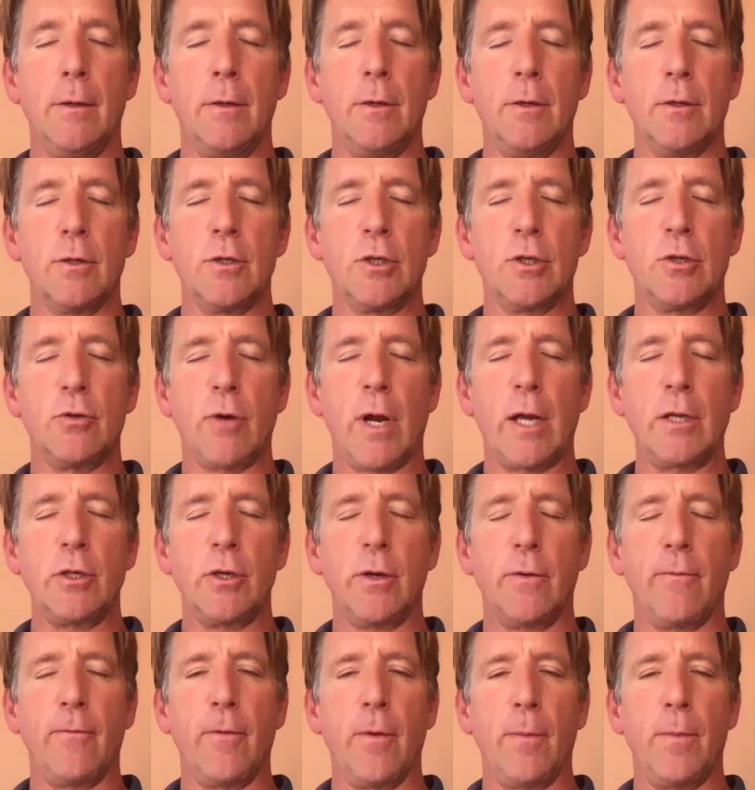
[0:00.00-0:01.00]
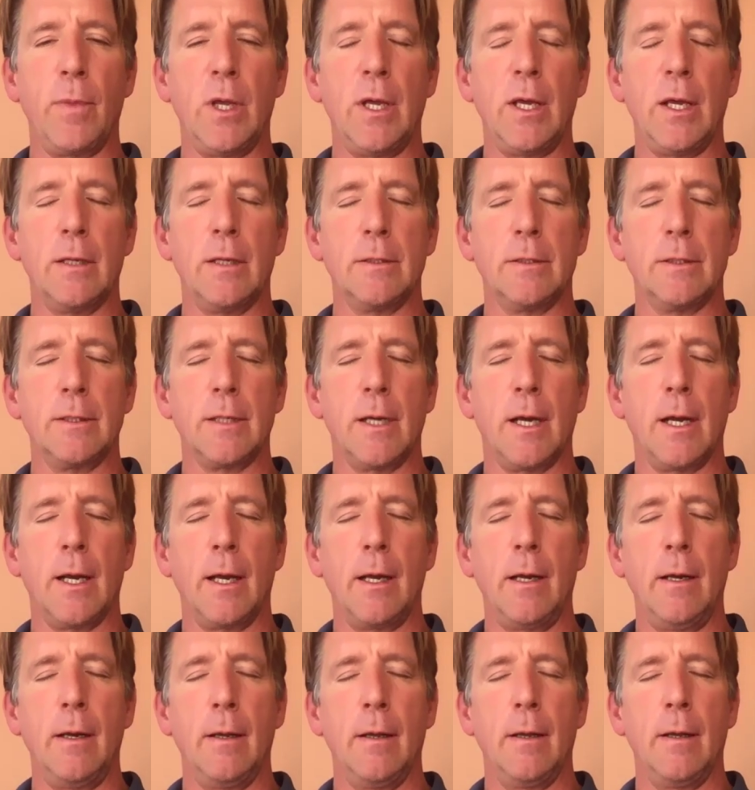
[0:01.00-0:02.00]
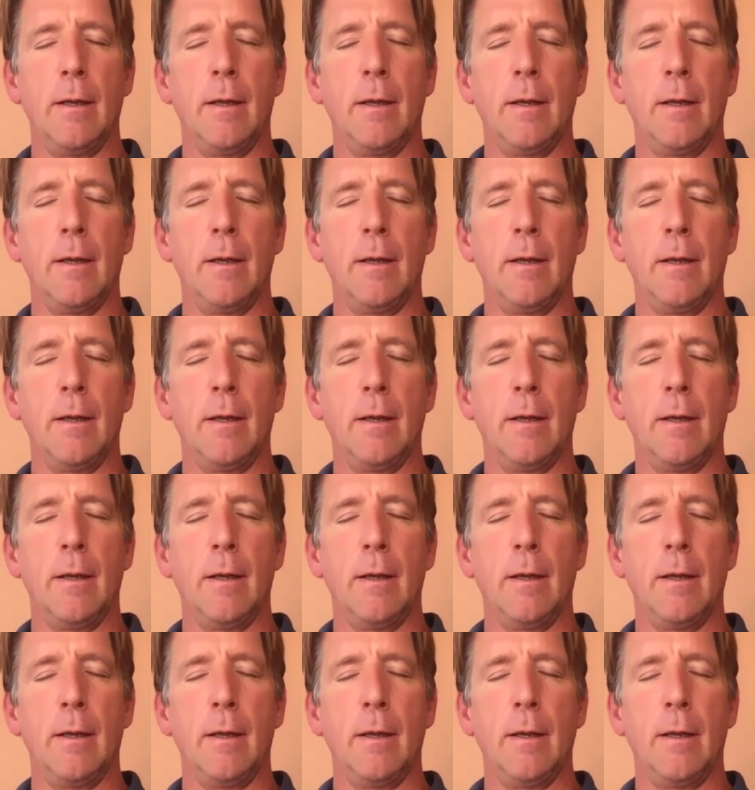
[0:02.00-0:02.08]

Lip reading: to stretch it from the inside.